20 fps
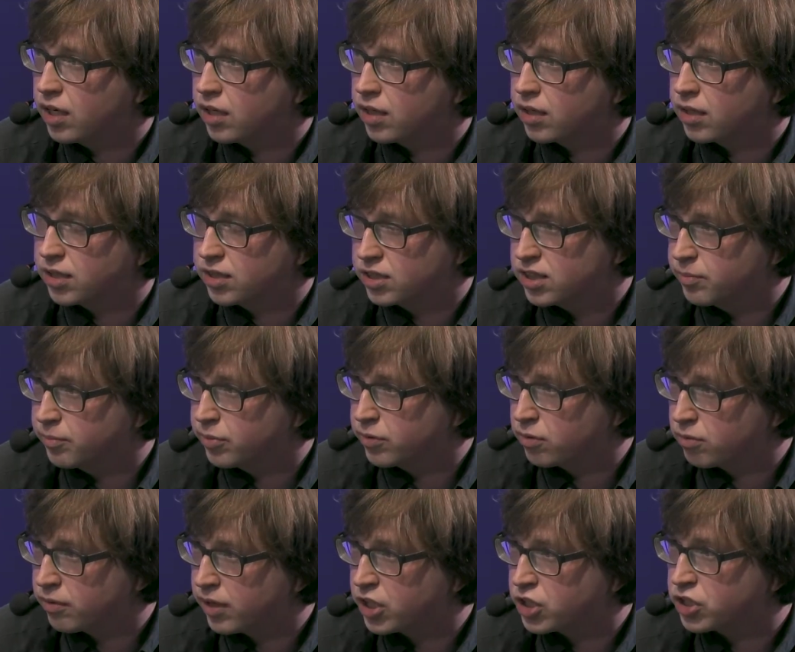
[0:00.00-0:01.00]

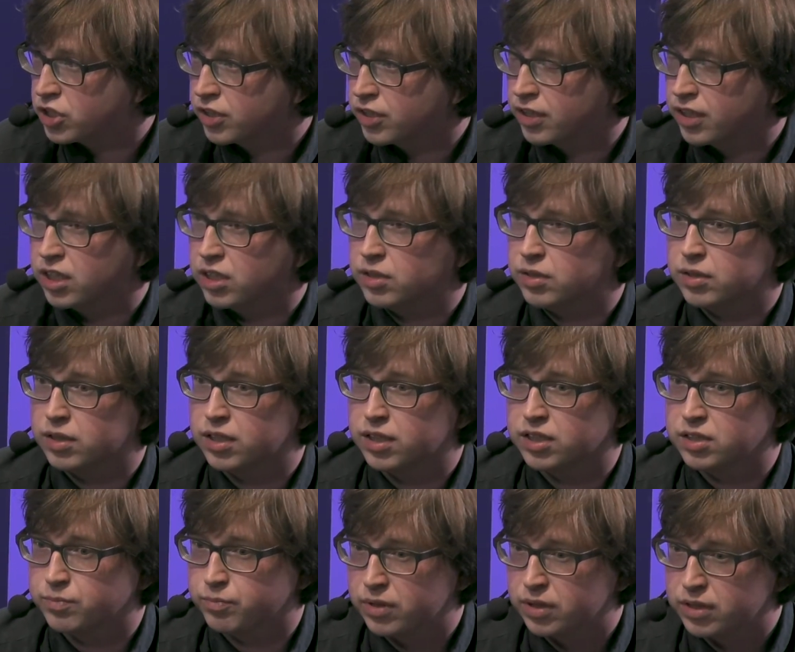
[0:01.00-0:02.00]
contemporary Russian
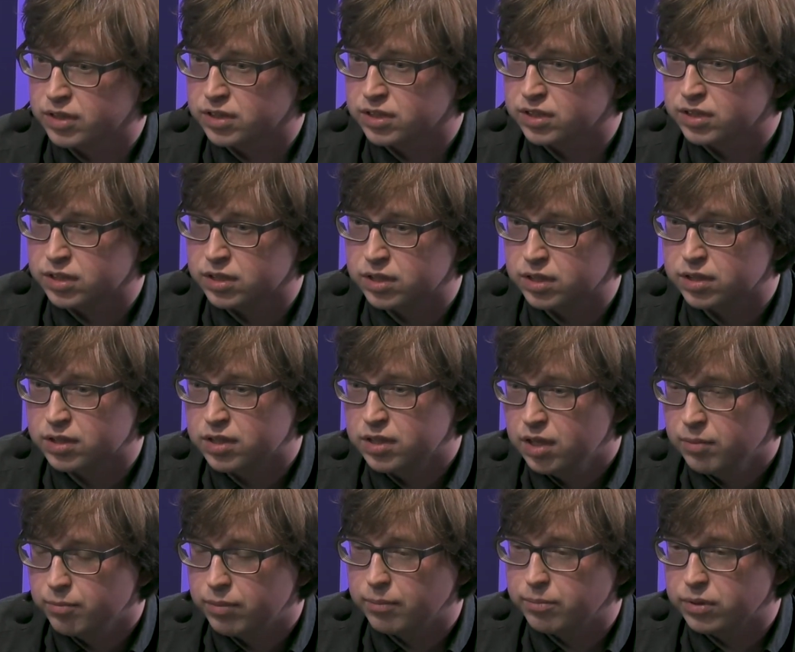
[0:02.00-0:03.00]
and
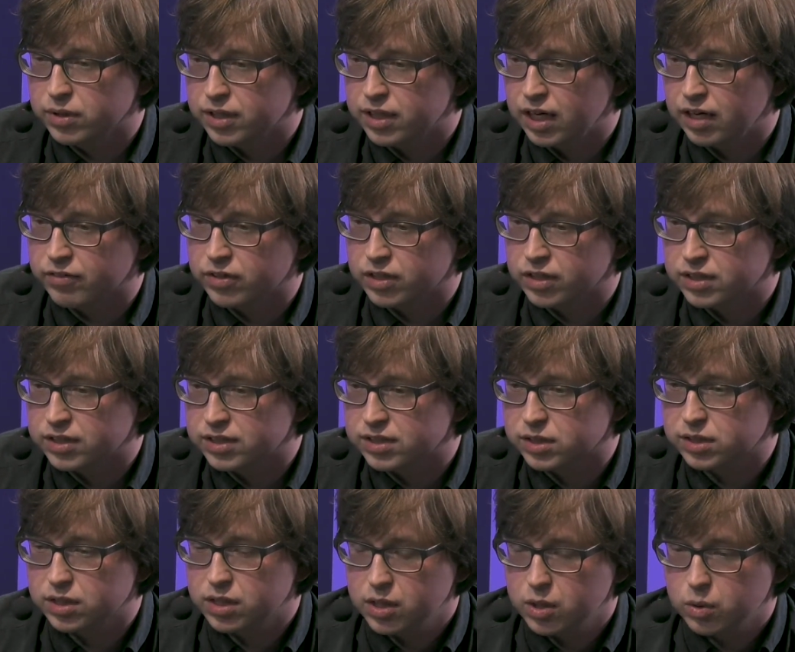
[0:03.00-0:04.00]
public
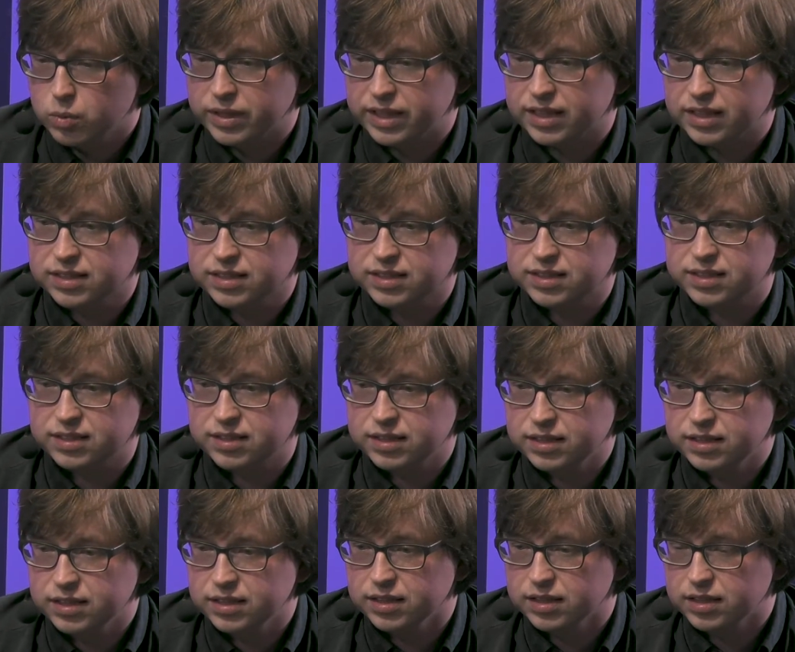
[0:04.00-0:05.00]
governance. We can
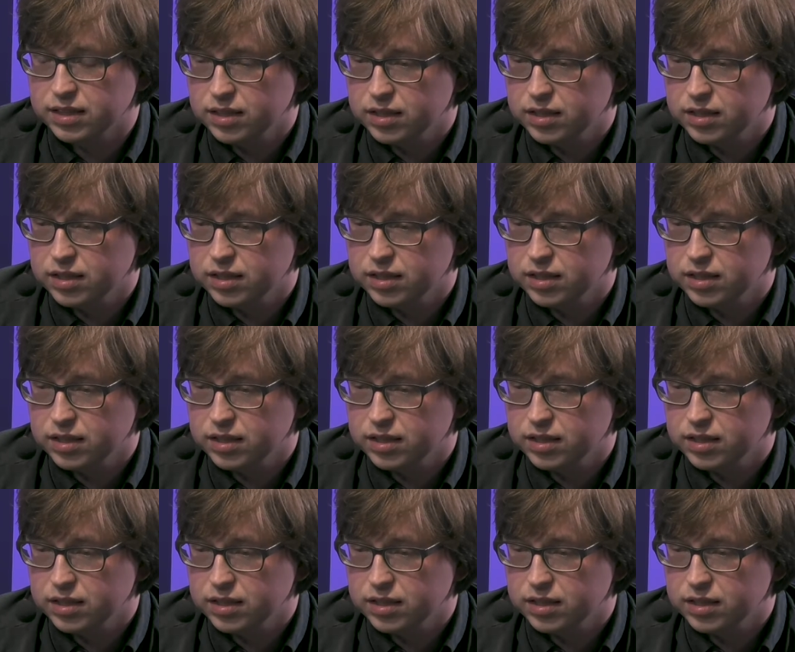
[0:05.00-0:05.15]
see